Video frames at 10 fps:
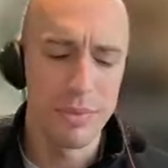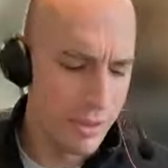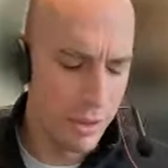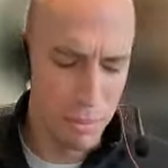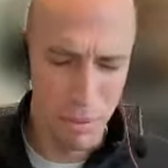
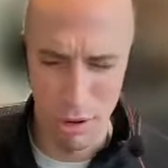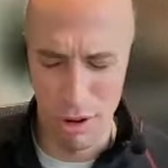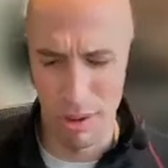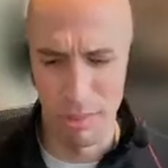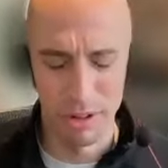For
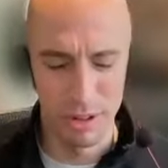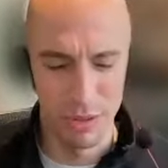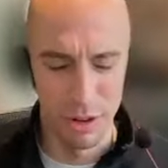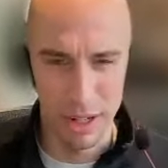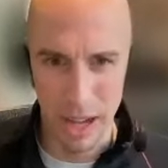programmers,
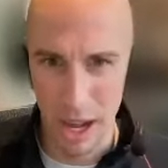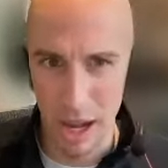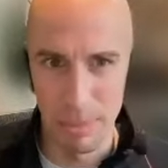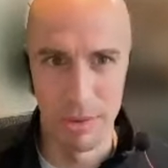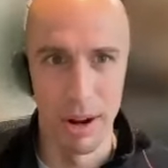for
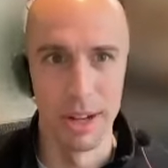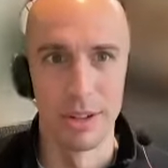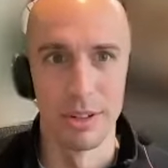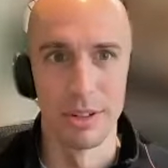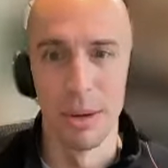
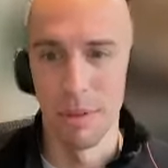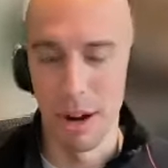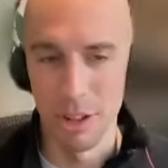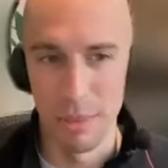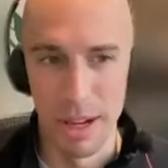copywriters,
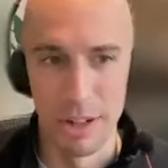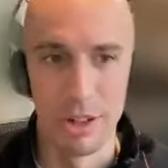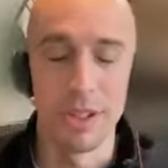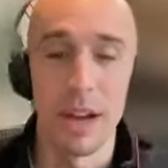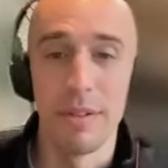project
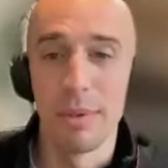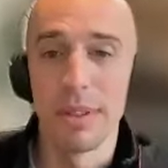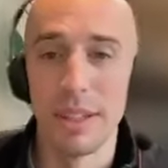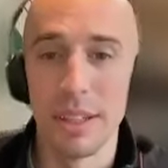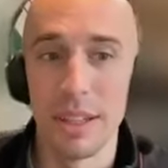managers,
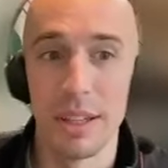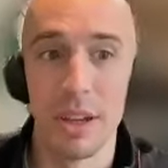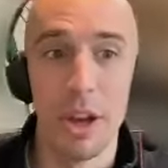everyone's thinking,